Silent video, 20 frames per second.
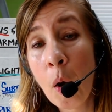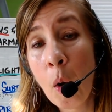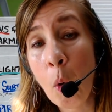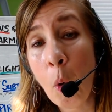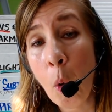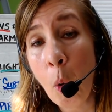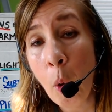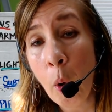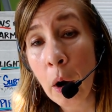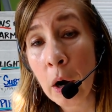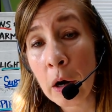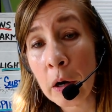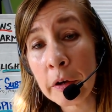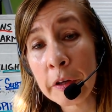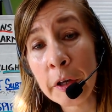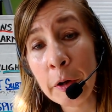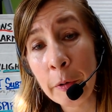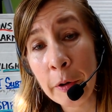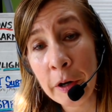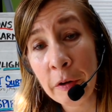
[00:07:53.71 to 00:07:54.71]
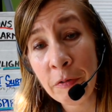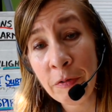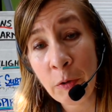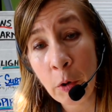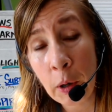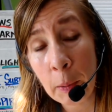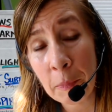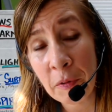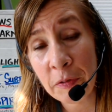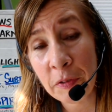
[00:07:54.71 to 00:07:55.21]
or you're in a
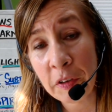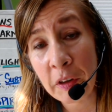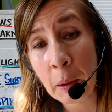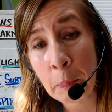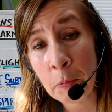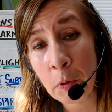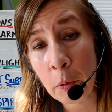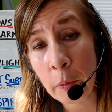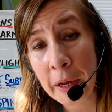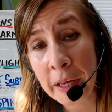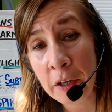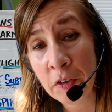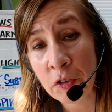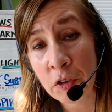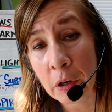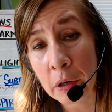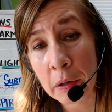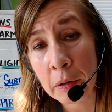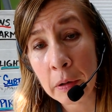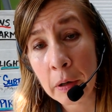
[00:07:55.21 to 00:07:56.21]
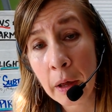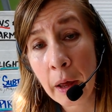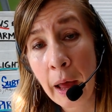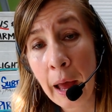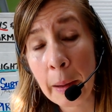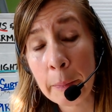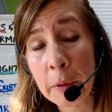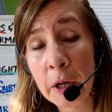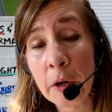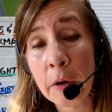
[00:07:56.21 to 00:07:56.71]
form of separation.
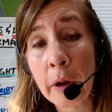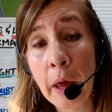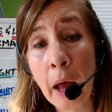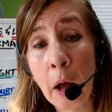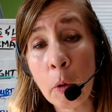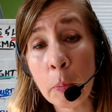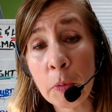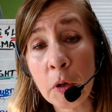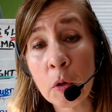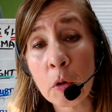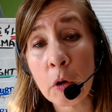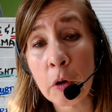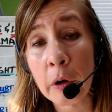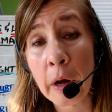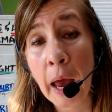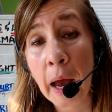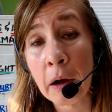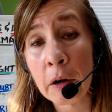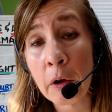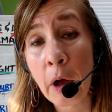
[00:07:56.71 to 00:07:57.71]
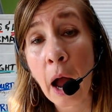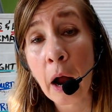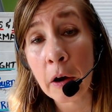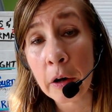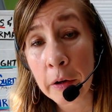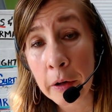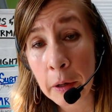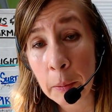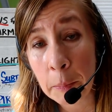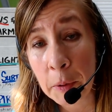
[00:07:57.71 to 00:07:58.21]
I'm here to help you learn how to
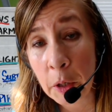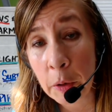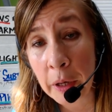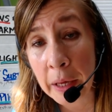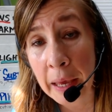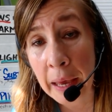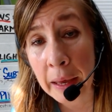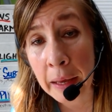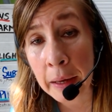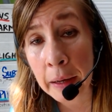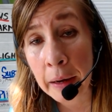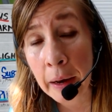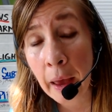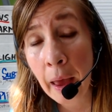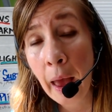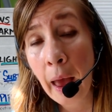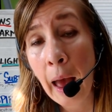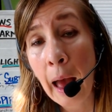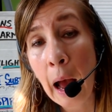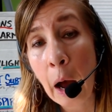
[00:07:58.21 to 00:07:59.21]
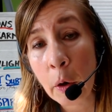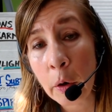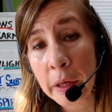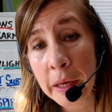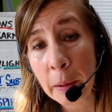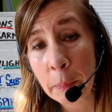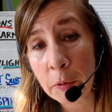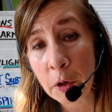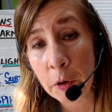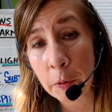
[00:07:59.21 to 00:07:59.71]
heart communicate, how to
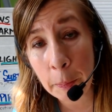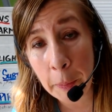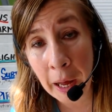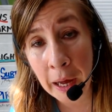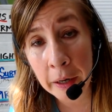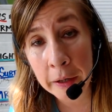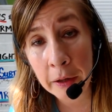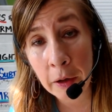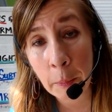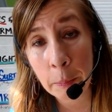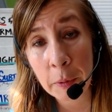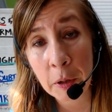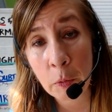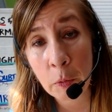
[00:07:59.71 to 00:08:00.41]
get your body up and